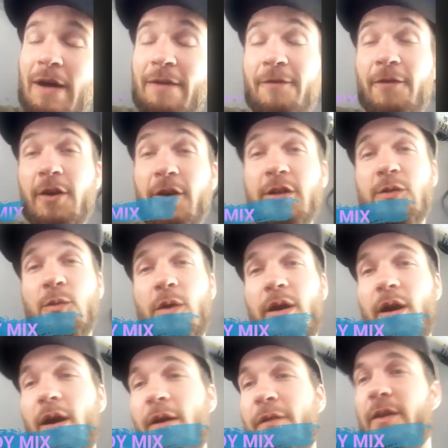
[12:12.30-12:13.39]
first one
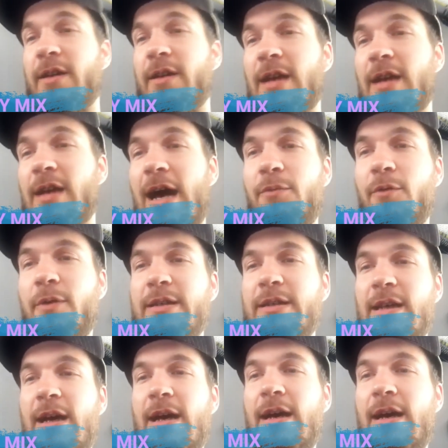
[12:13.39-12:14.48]
off the top was
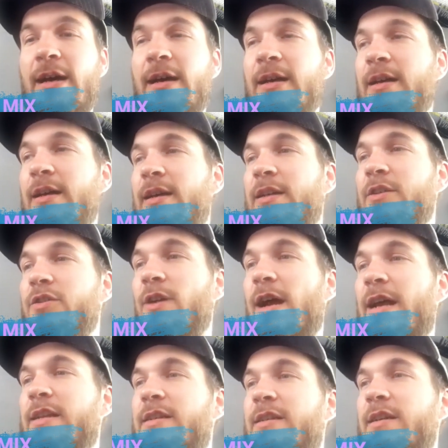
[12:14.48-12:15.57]

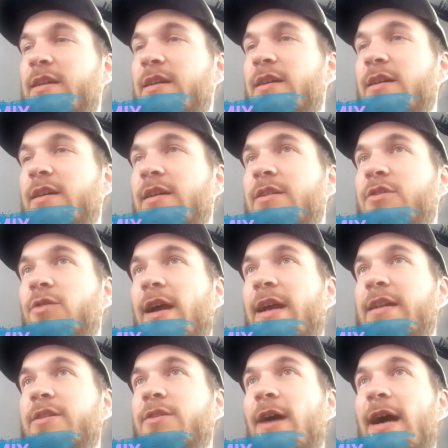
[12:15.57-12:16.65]
trying to
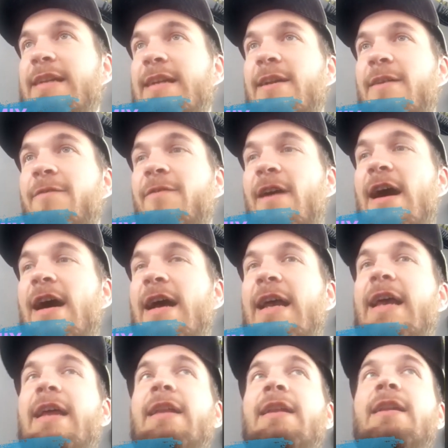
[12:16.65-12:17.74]
identify
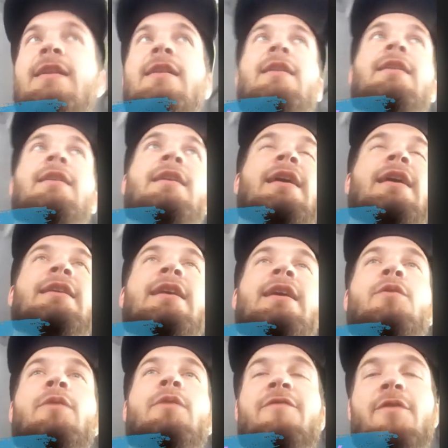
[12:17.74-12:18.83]
and get
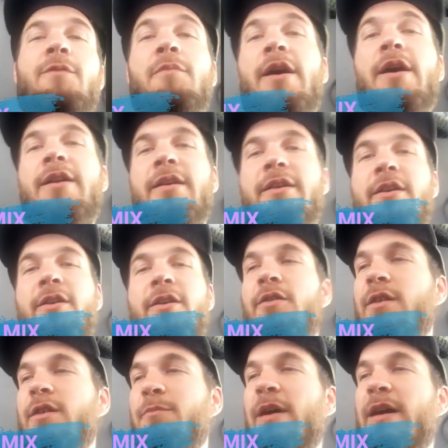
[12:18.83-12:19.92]
away from mud.
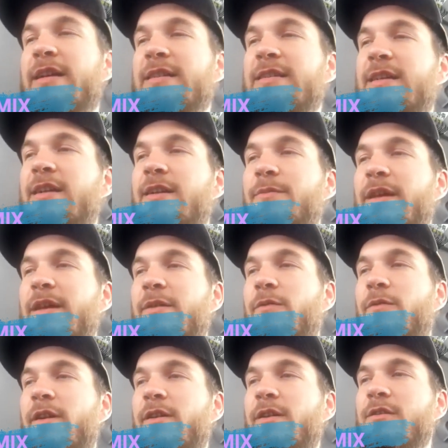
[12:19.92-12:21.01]
Mud is going to be
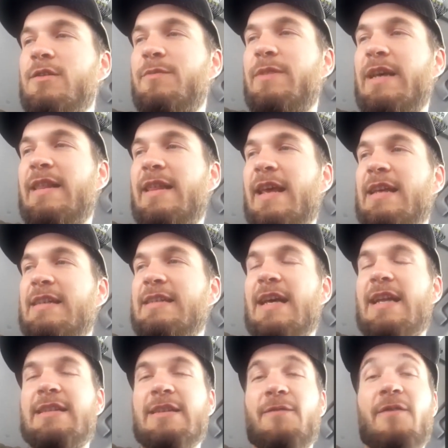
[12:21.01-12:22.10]
one of those big things
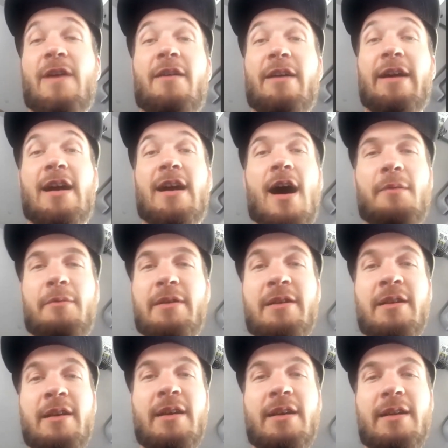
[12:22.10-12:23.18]
that's a very
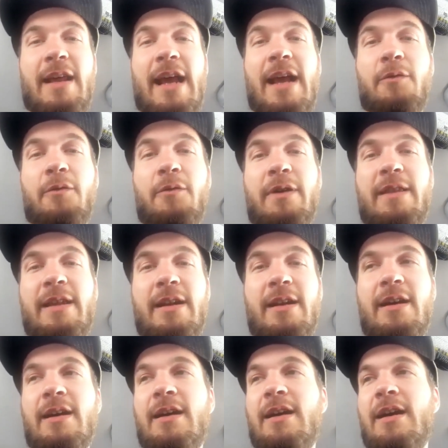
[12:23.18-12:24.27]
common thing within
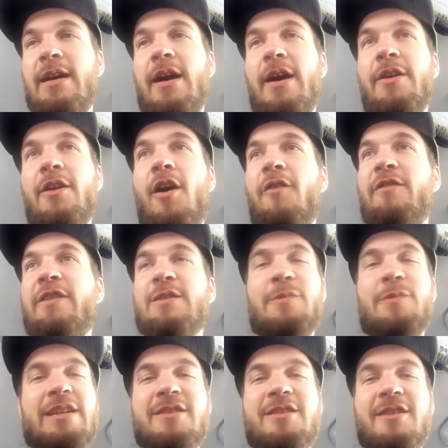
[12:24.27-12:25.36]
a novice
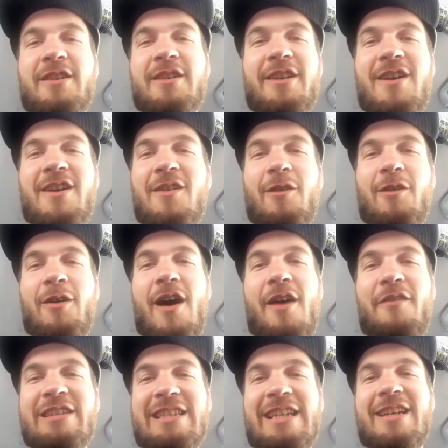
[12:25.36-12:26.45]
mixer, or a
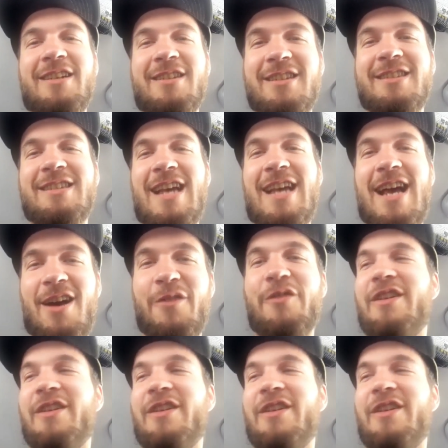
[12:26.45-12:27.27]
novice ear to sound.